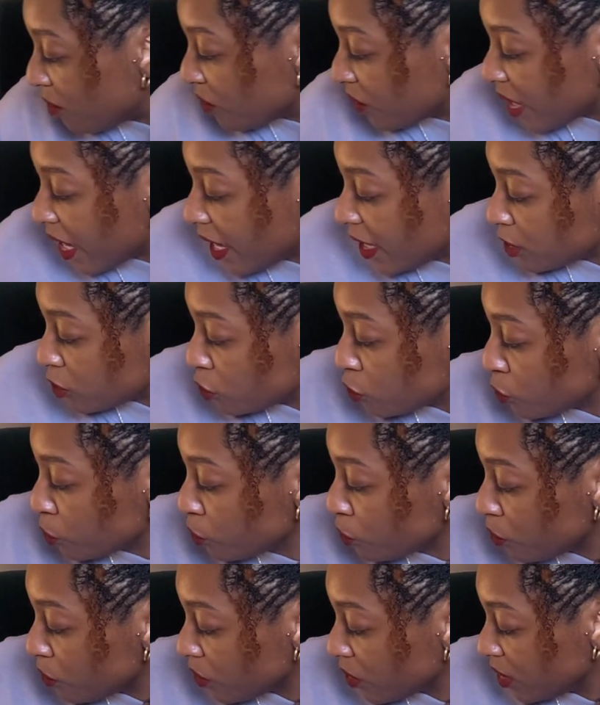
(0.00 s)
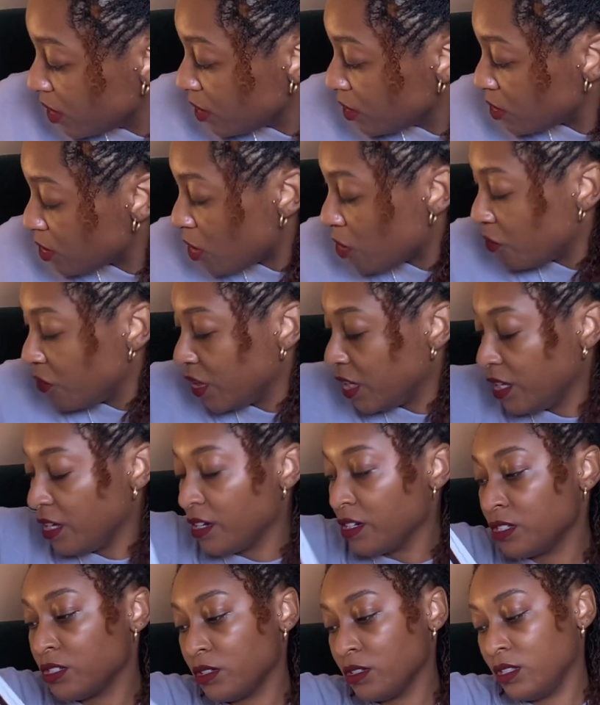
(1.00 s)
got two things over here.
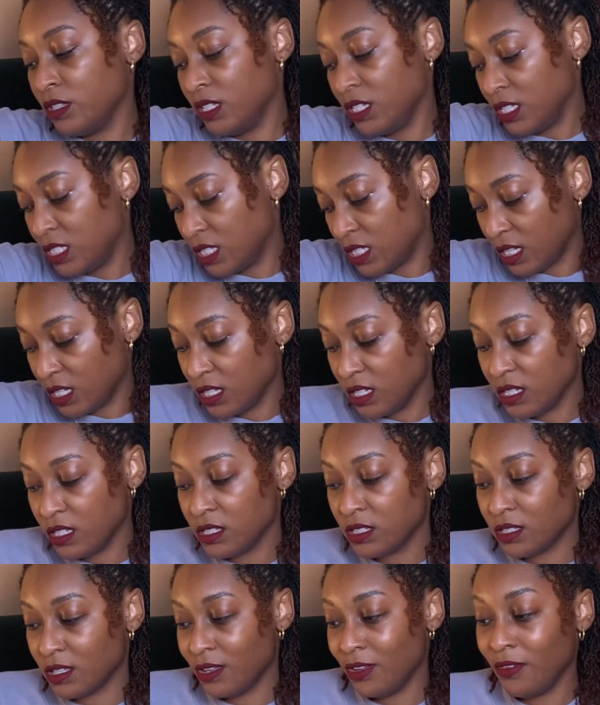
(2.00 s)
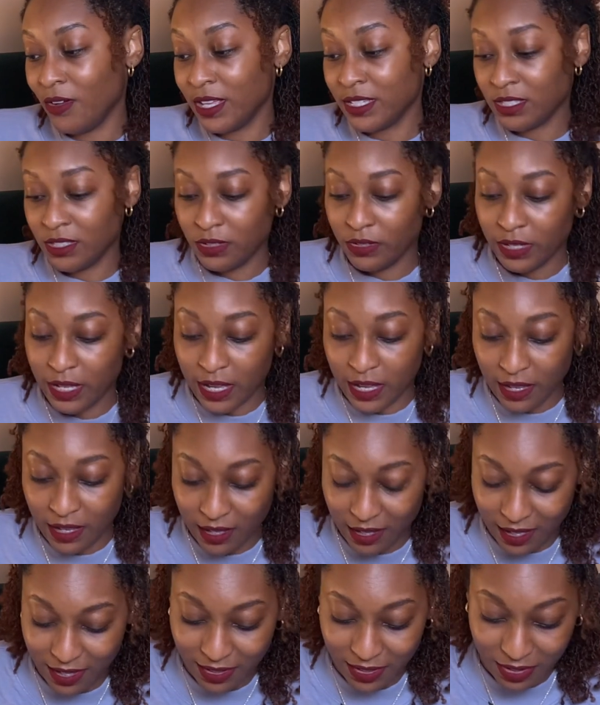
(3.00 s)
So this is, oh, I still got,
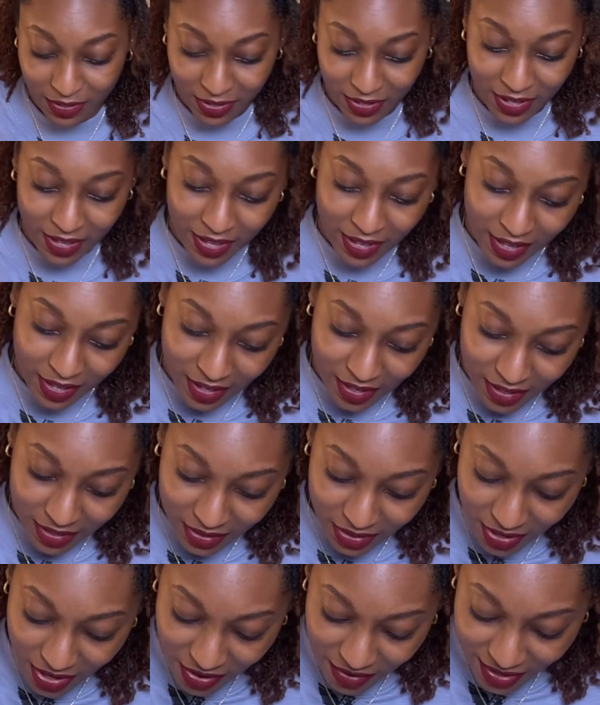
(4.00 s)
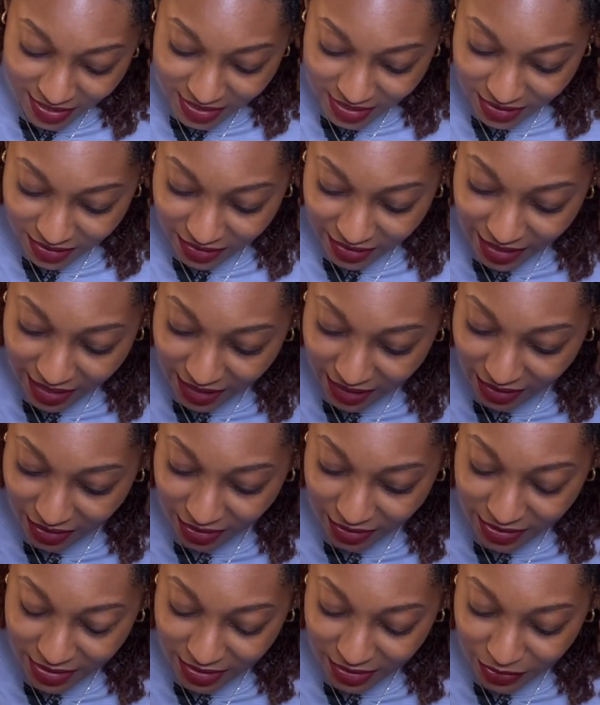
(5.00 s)
I still got
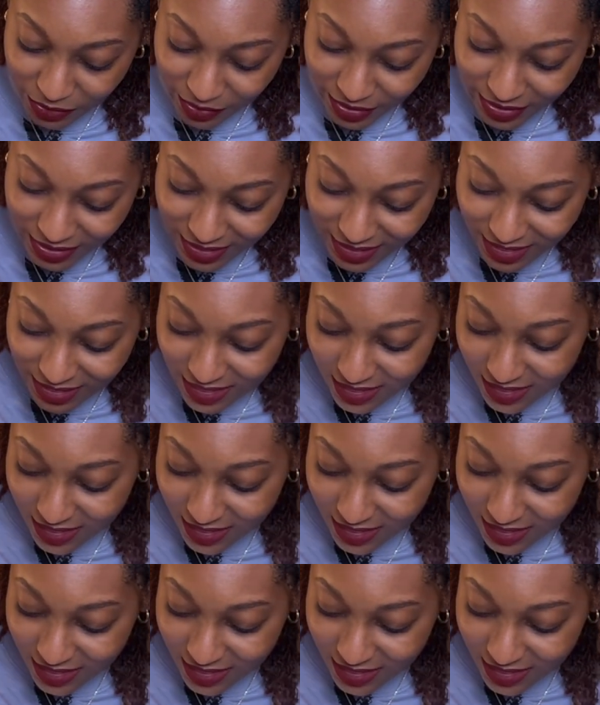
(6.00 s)
nursing questions in